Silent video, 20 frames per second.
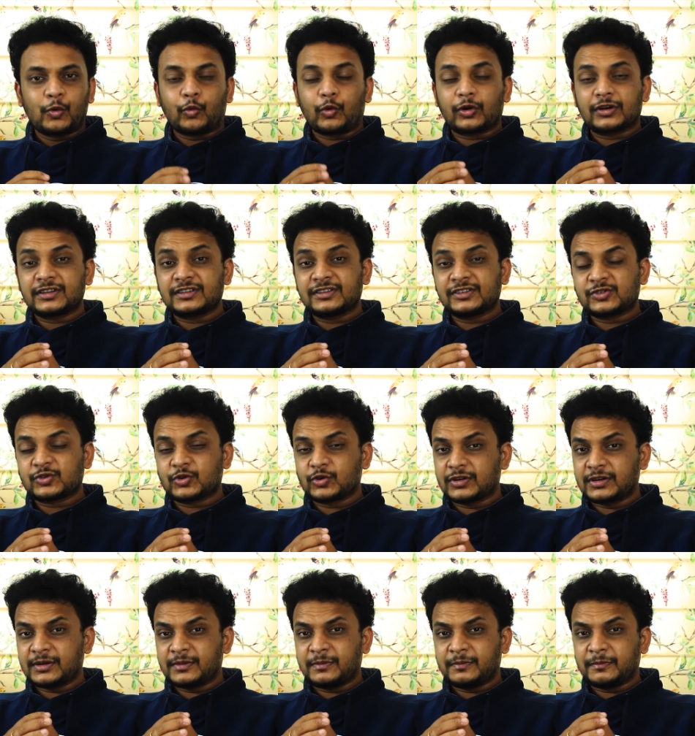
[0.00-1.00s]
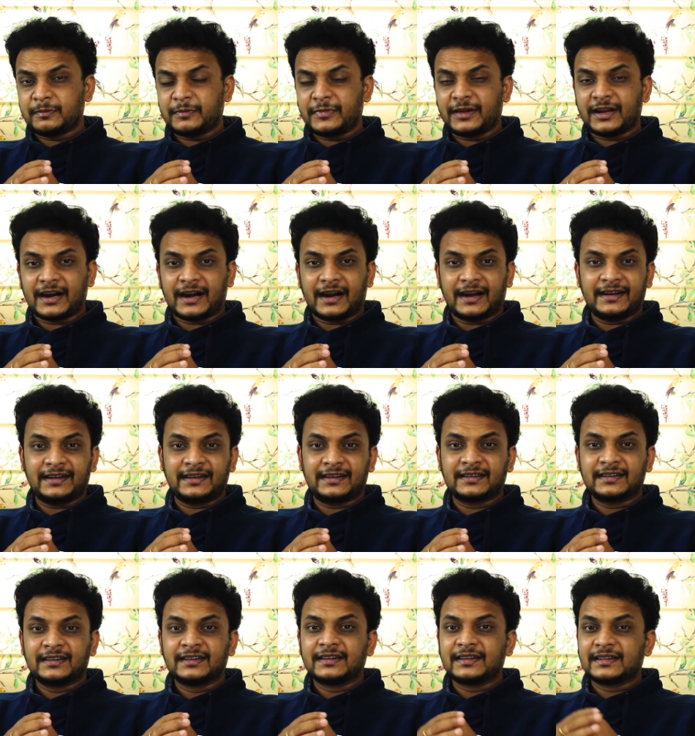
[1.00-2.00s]
What is the story behind
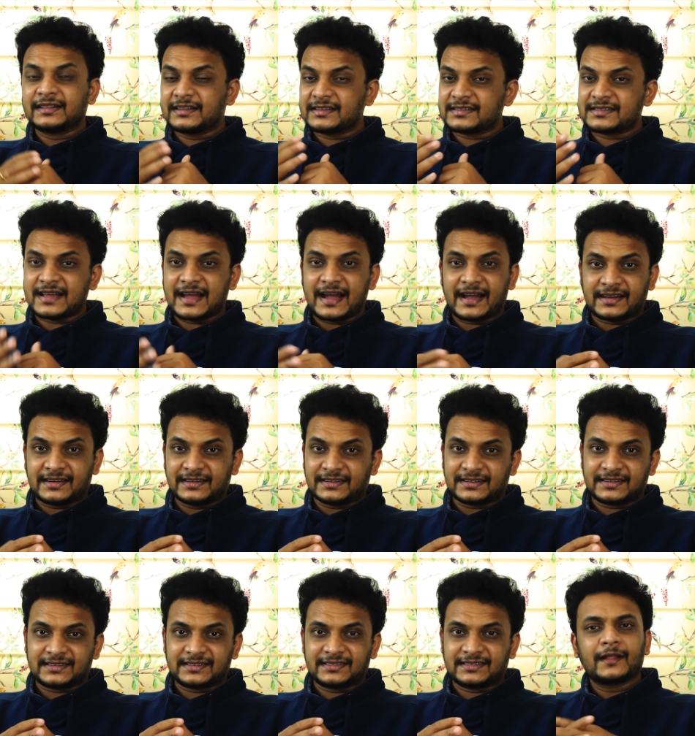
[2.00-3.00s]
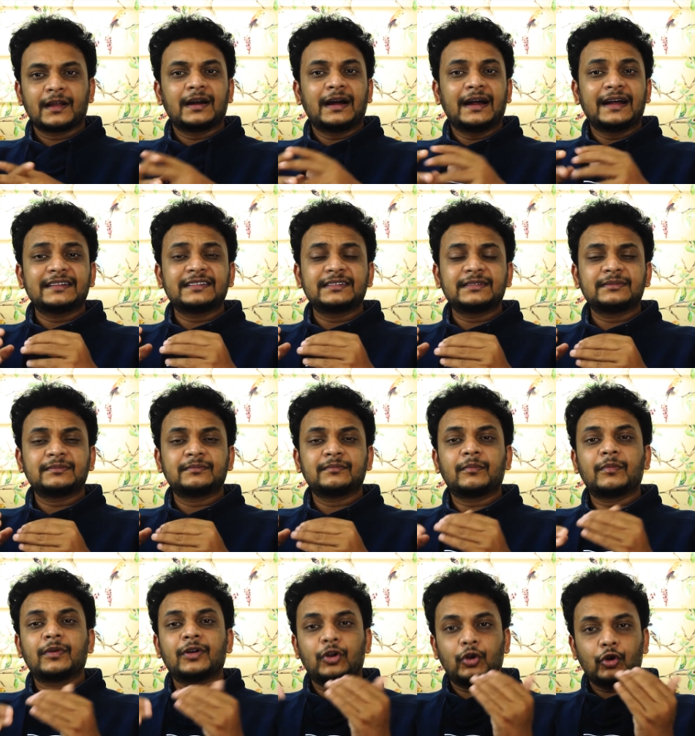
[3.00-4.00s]
this hacker? And
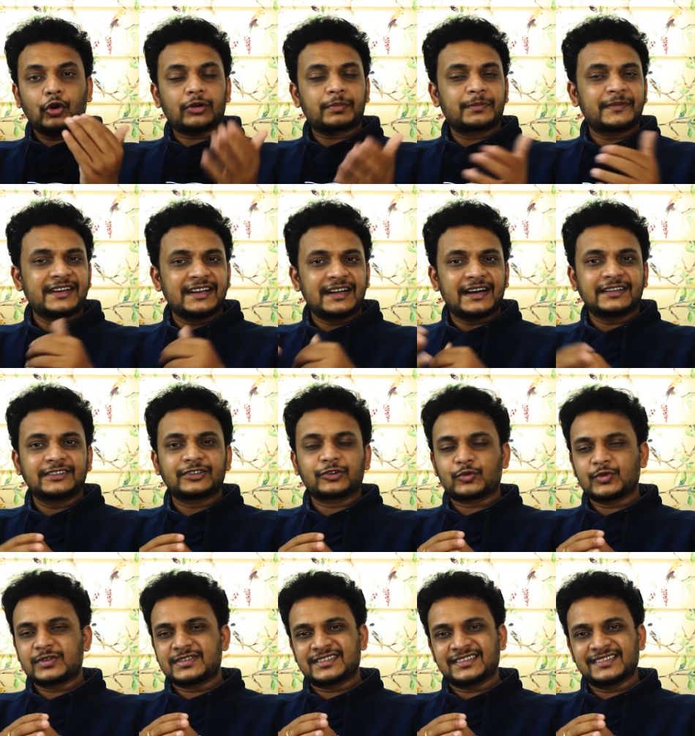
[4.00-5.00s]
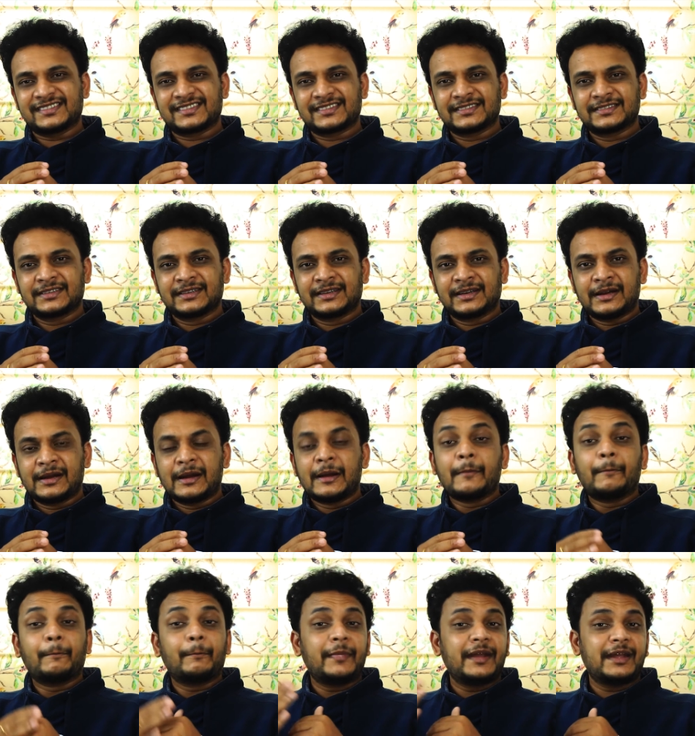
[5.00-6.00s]
lot many other questions
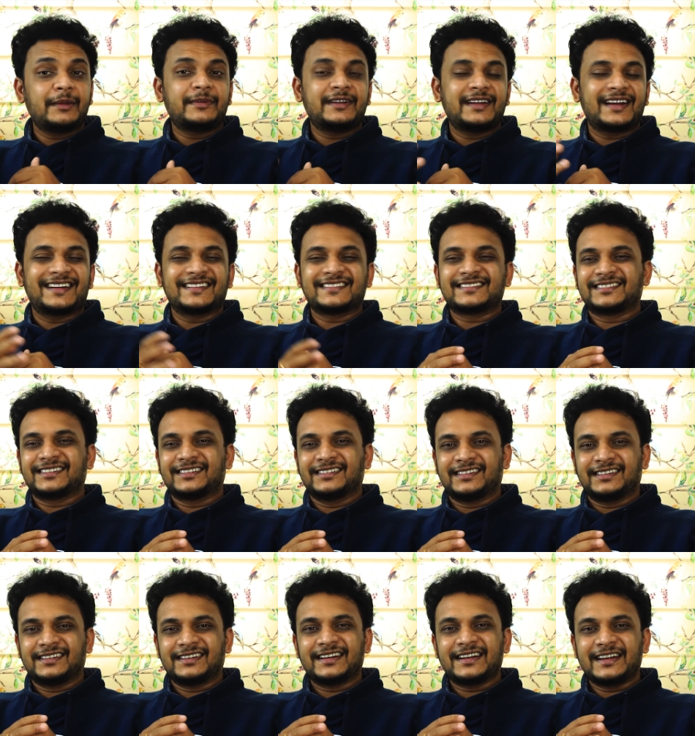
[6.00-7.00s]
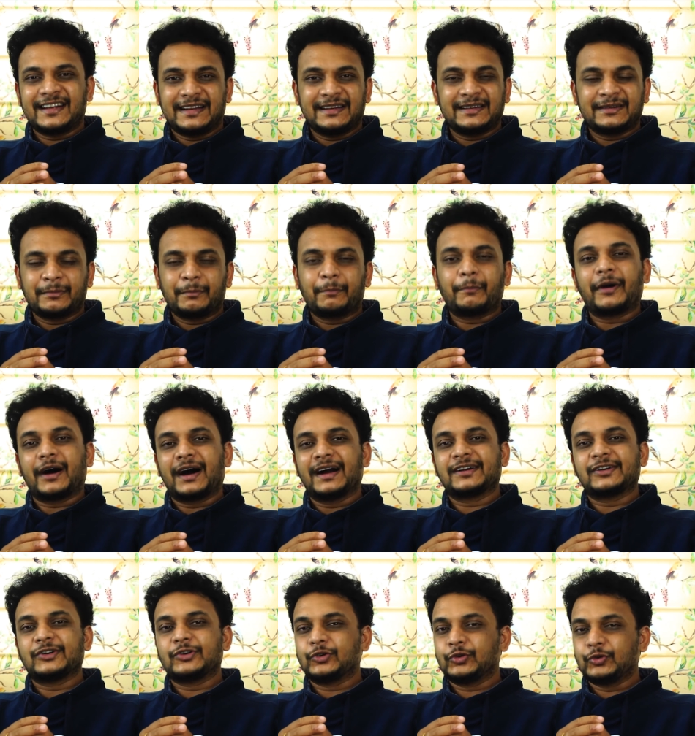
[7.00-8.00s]
may be answered in
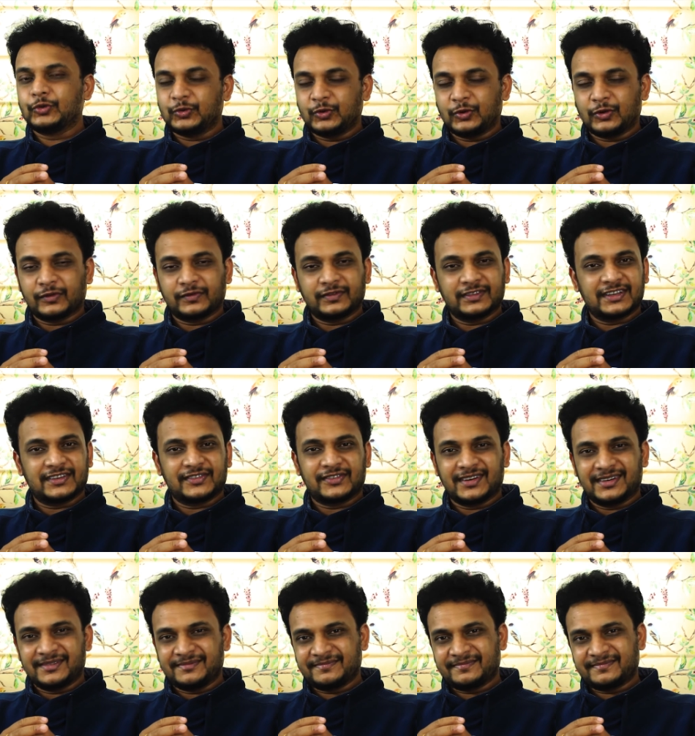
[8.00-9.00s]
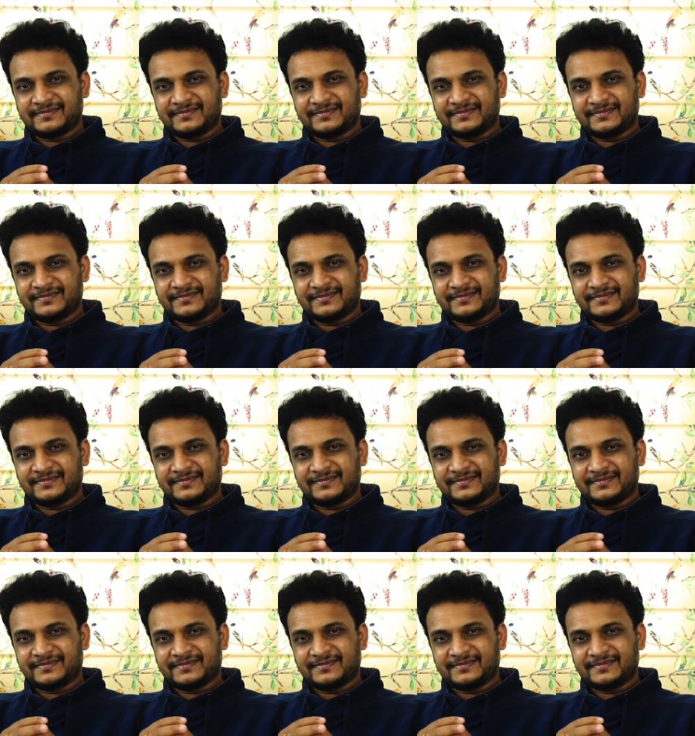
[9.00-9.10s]
part 2 of this film.